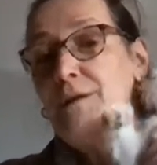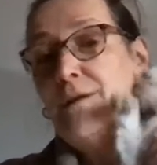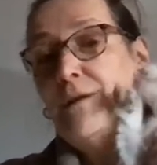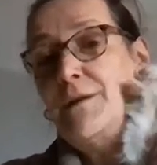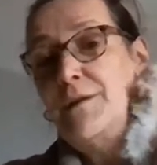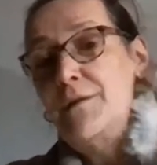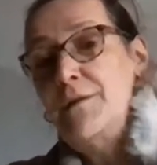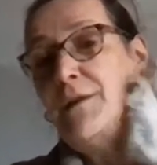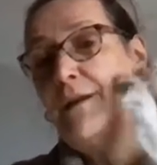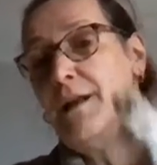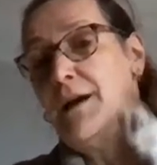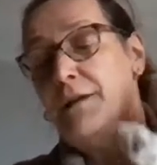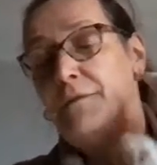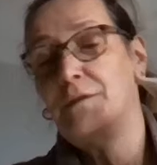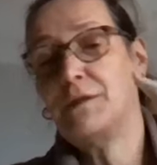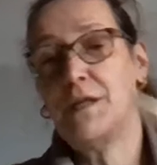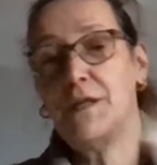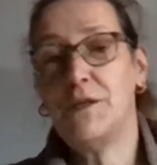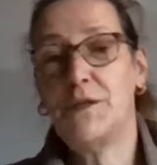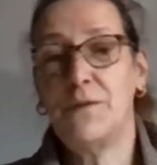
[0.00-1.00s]
uh, the live
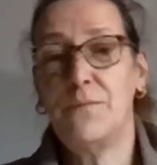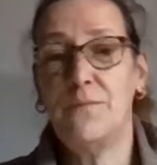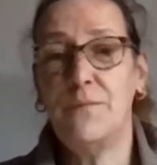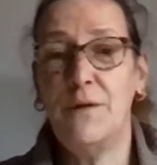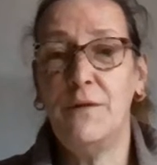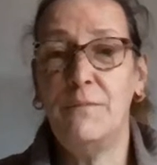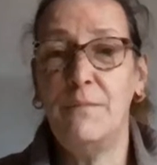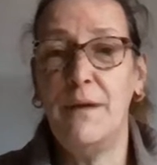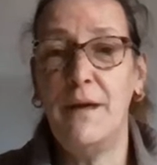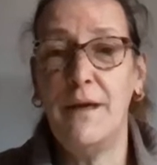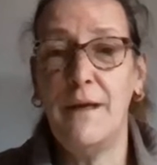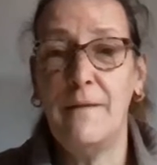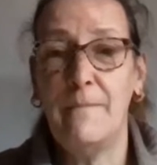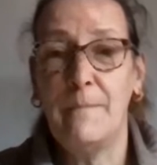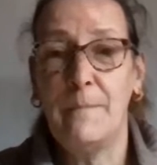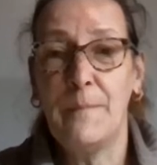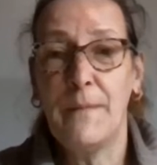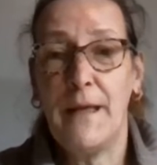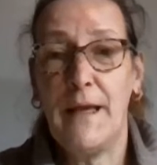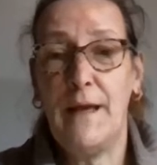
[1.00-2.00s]
session with me,
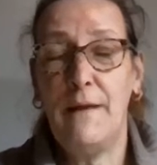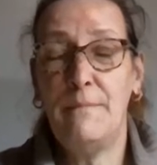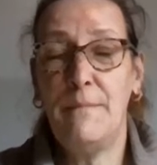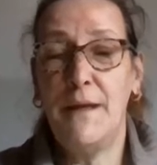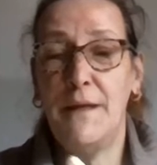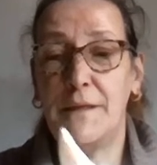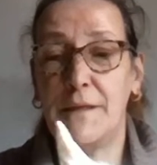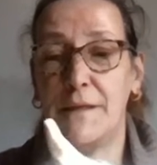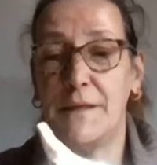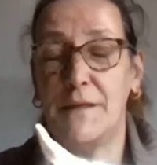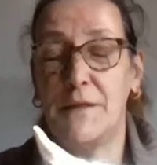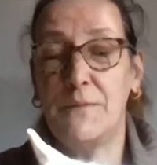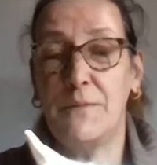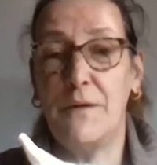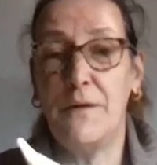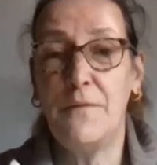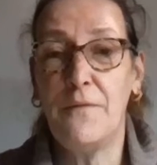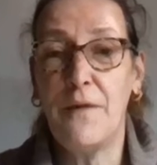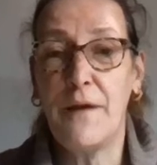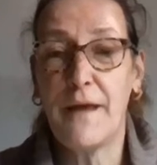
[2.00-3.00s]
and Metis as
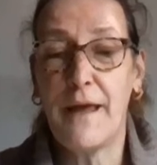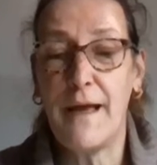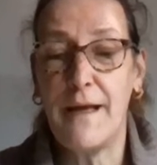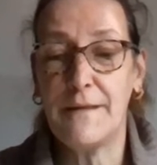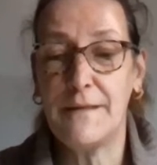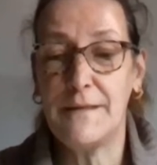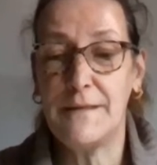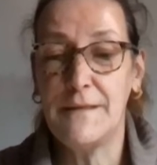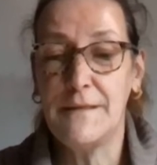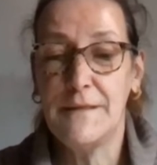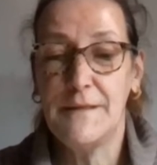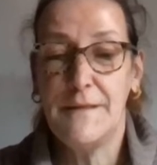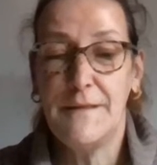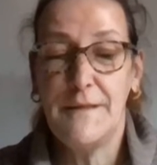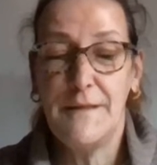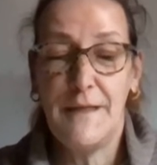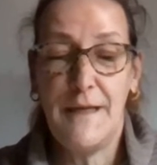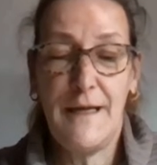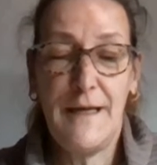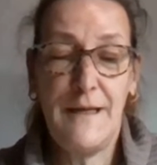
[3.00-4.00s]
well, the cat.
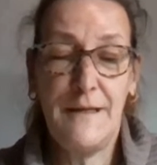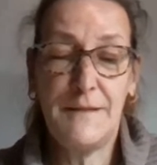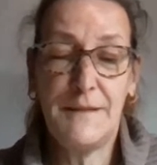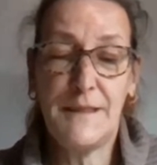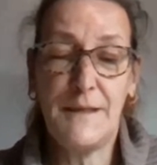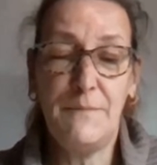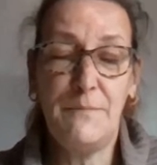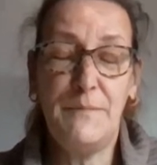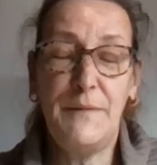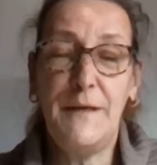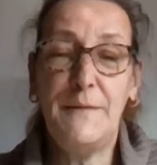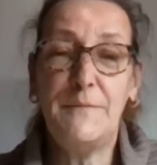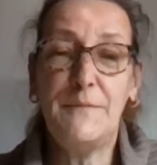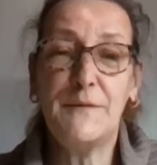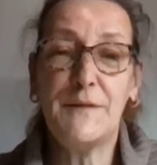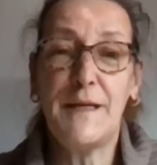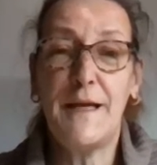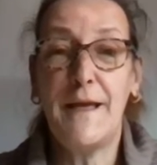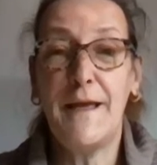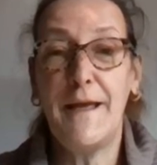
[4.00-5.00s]
And some people
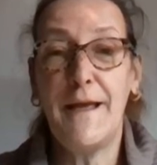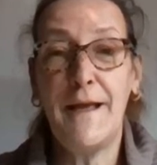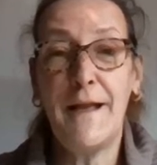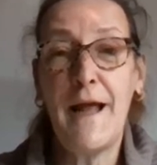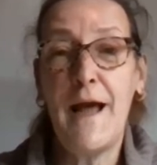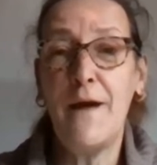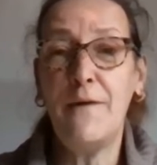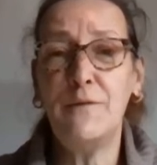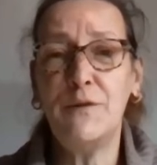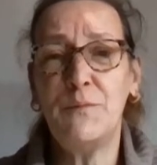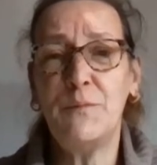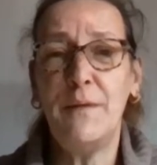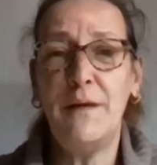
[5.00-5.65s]
say, and how is